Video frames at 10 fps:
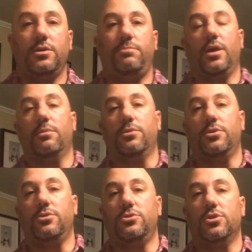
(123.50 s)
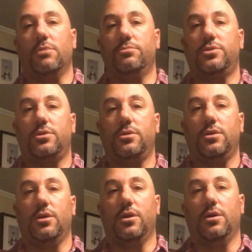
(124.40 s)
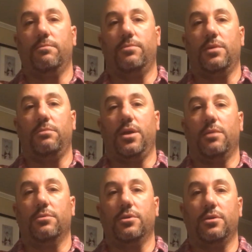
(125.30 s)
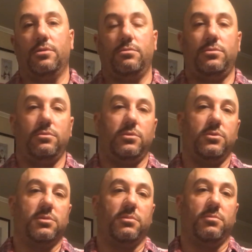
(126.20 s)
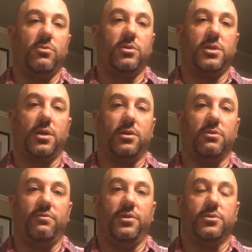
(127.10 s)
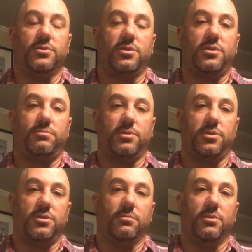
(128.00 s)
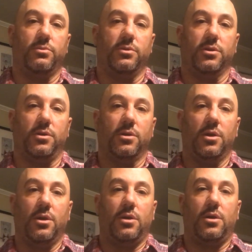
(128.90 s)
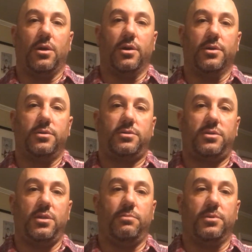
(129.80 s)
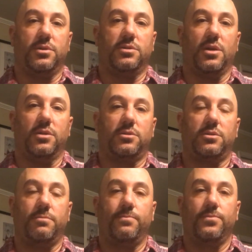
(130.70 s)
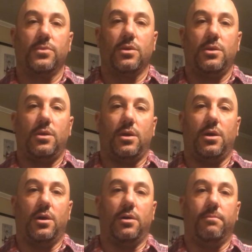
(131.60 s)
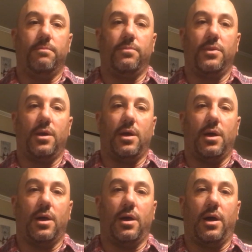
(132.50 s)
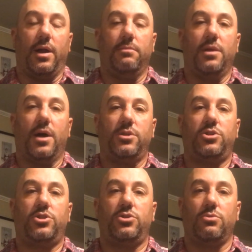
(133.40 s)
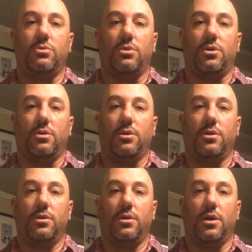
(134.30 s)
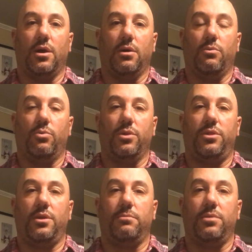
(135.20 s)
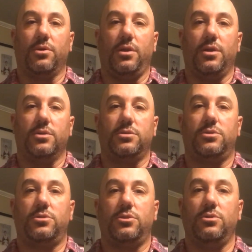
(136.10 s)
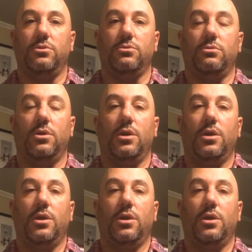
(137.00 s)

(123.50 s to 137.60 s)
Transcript: being able to do jumps, and being able to do some of the more technical features, especially some of the really steep descents. Um, I am not sure what the ability is to